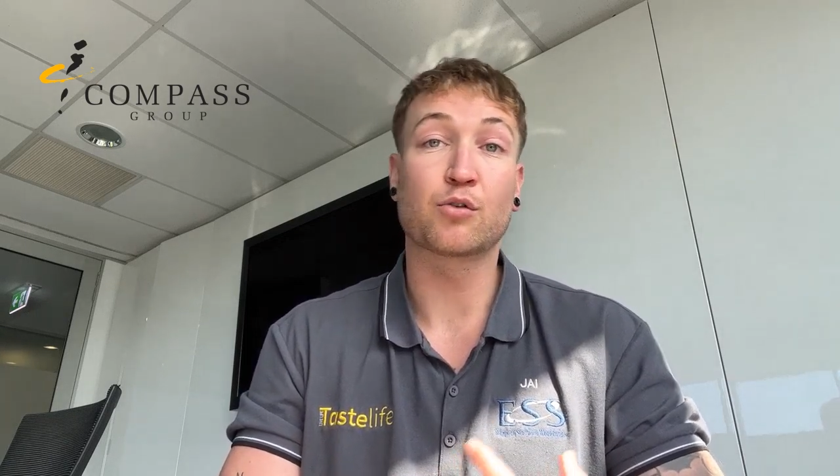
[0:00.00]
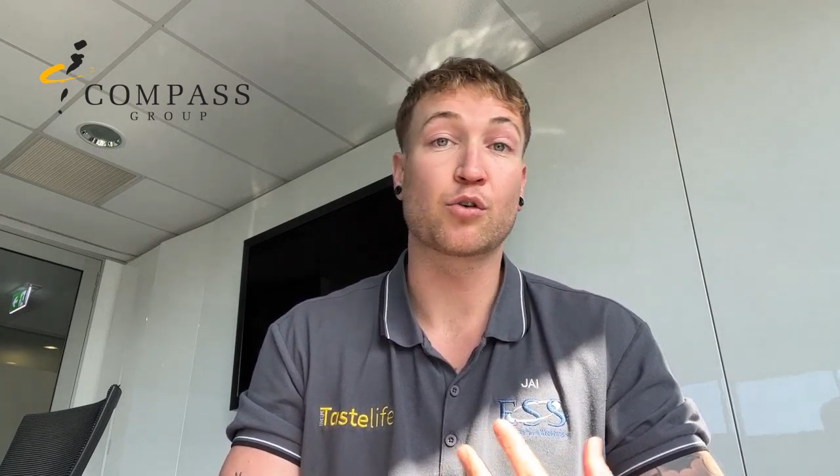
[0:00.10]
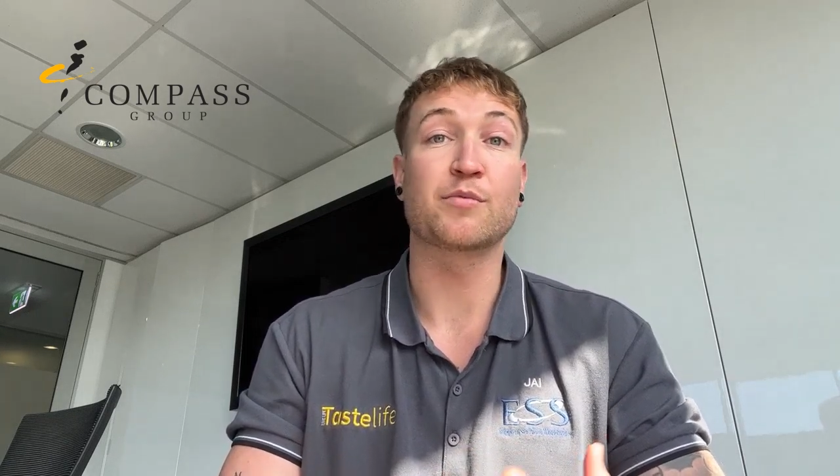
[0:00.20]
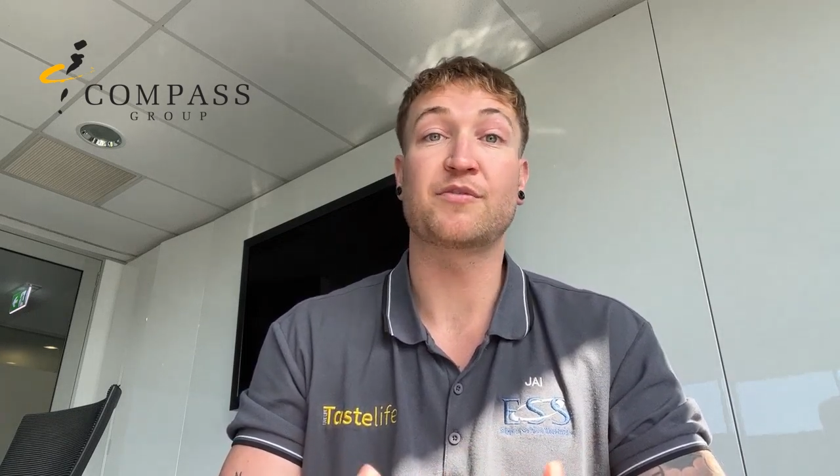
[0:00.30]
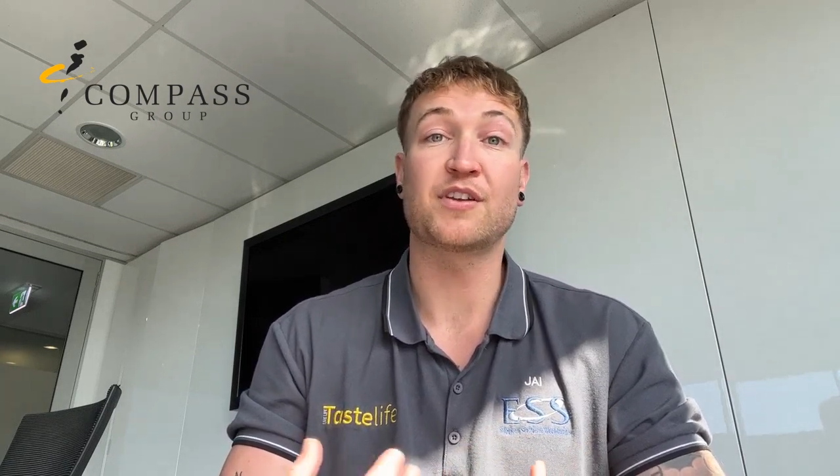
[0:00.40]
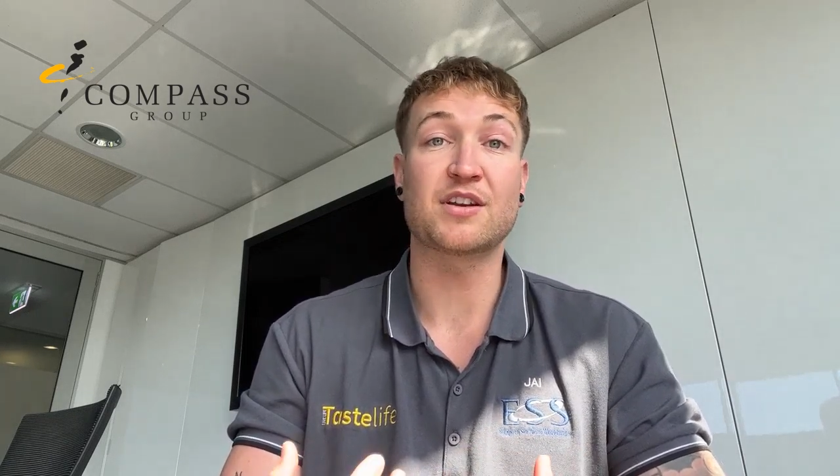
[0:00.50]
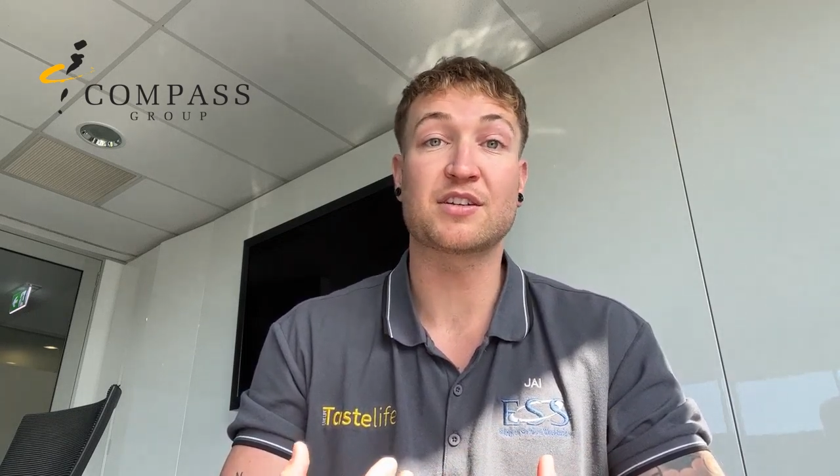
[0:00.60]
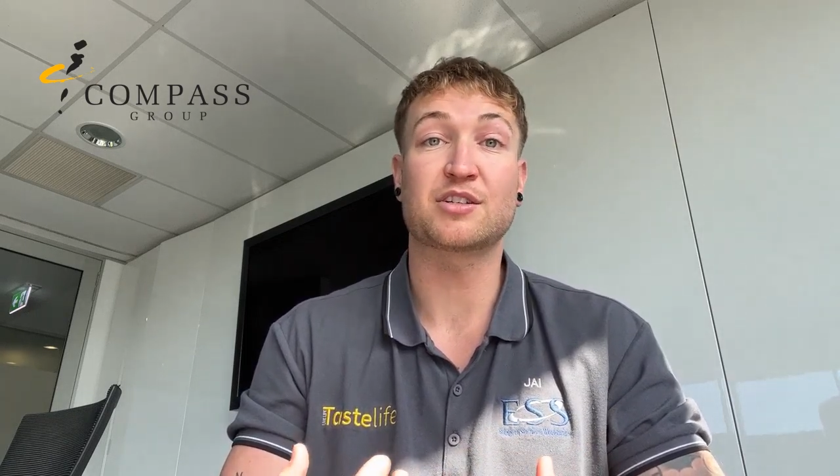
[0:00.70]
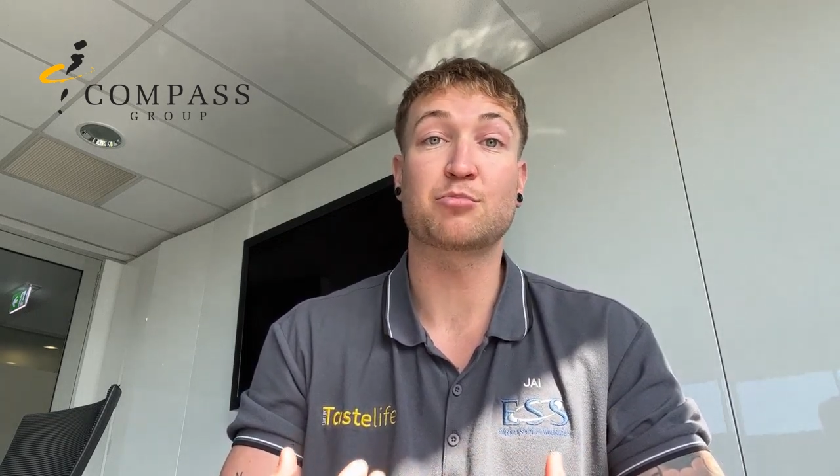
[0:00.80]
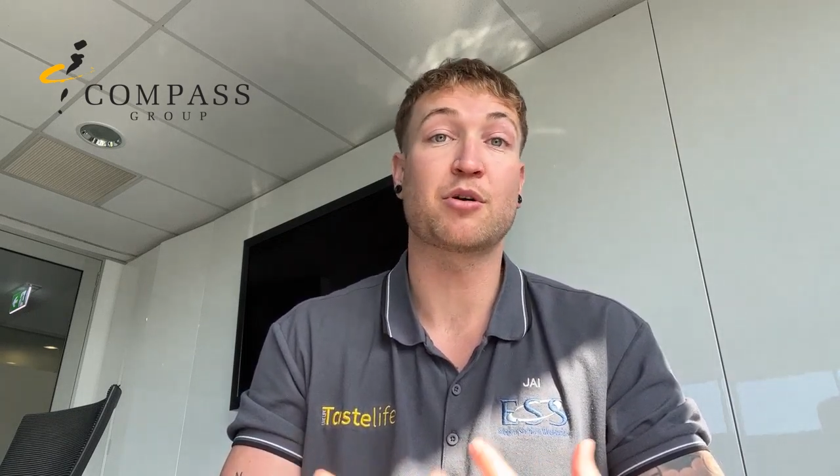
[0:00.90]
group
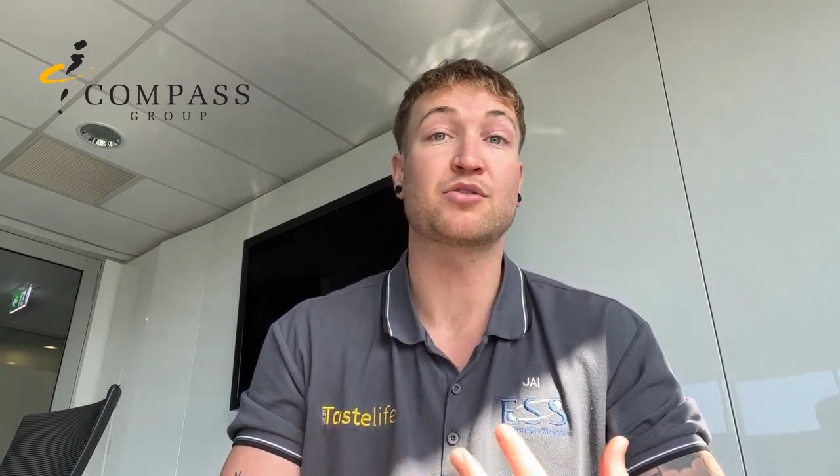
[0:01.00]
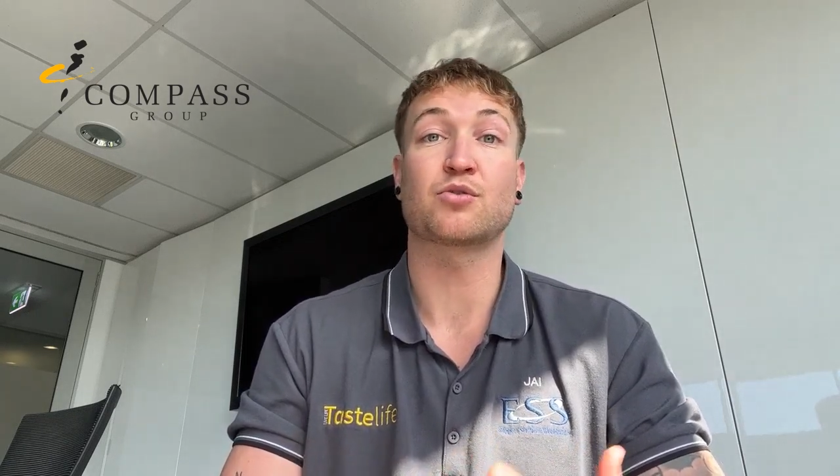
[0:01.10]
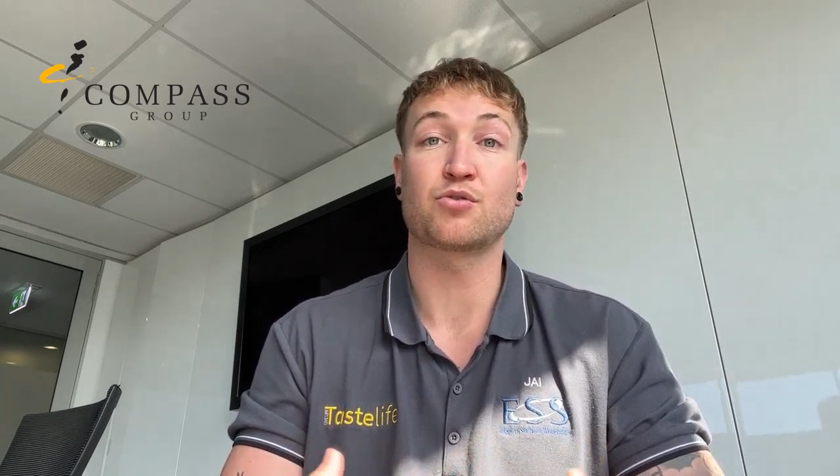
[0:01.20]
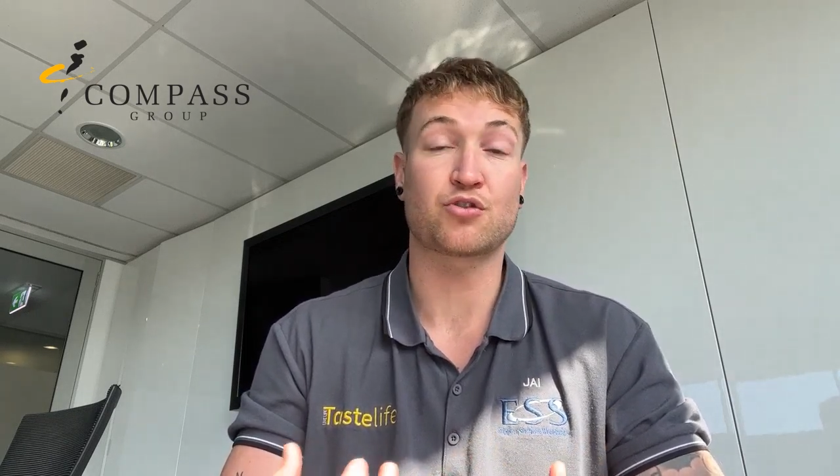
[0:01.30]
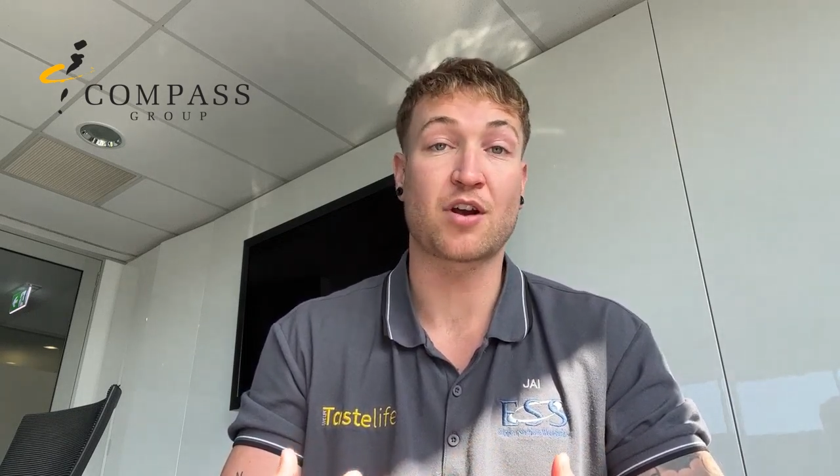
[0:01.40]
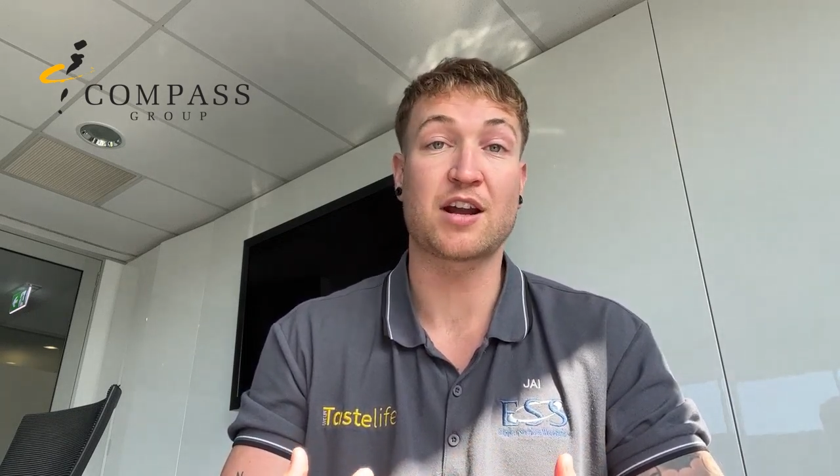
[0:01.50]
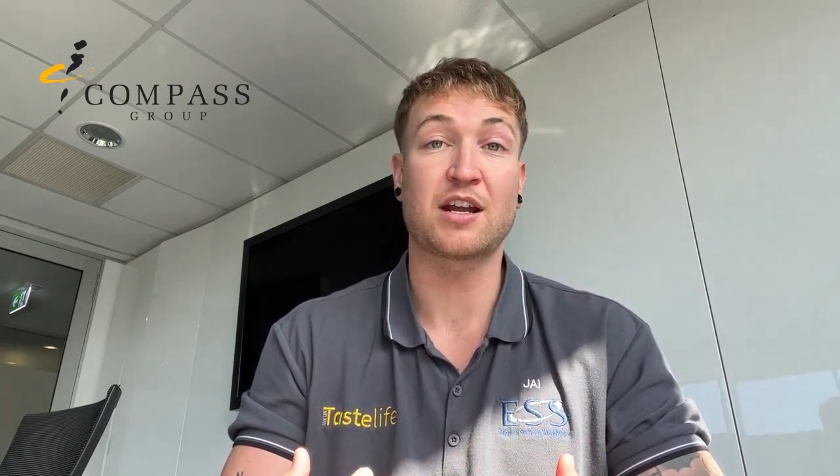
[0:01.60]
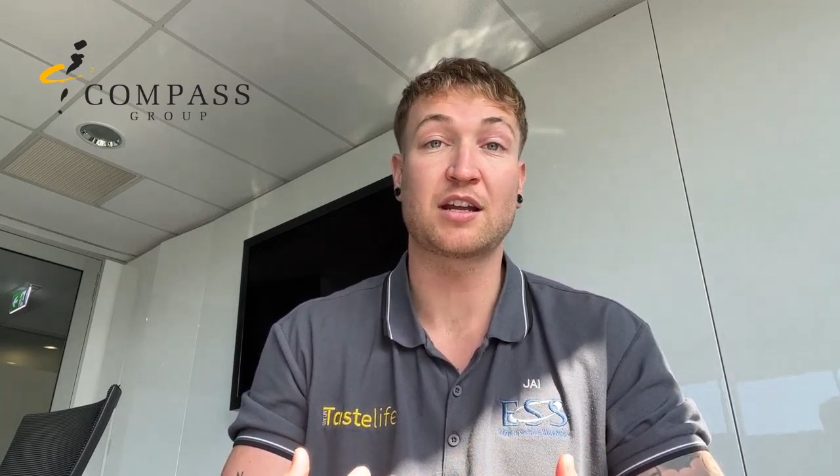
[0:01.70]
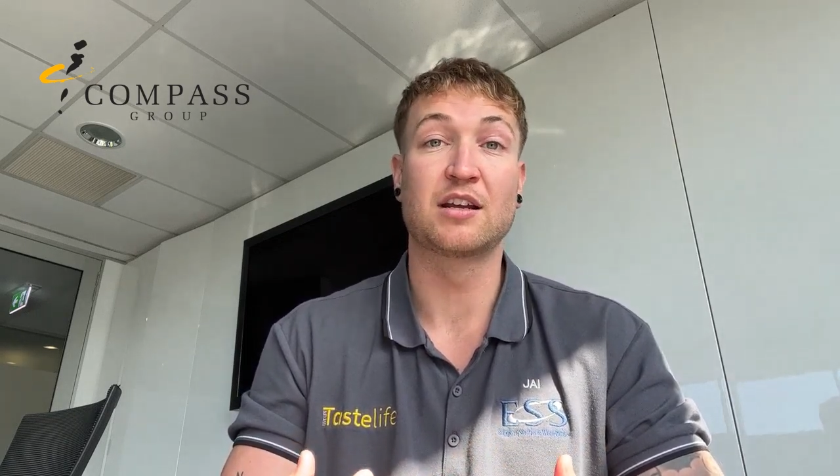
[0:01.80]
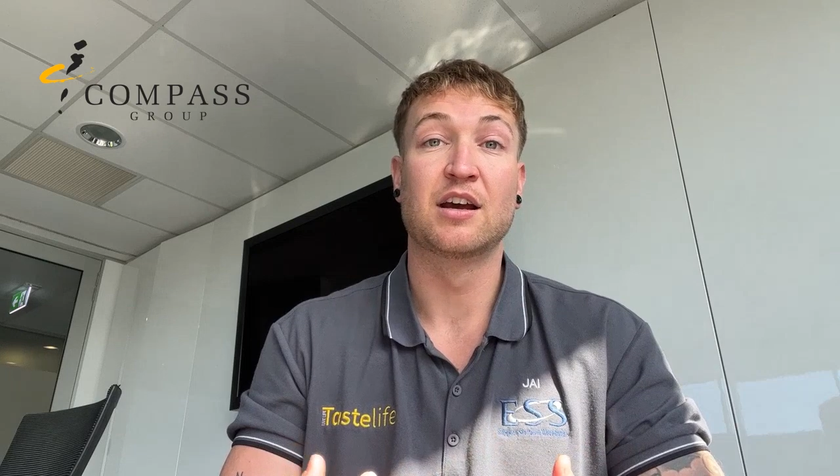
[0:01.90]
fitness, personal
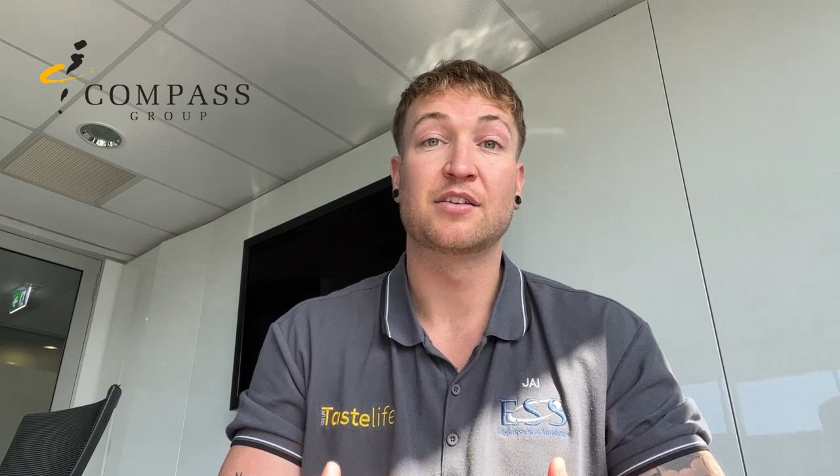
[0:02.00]
training.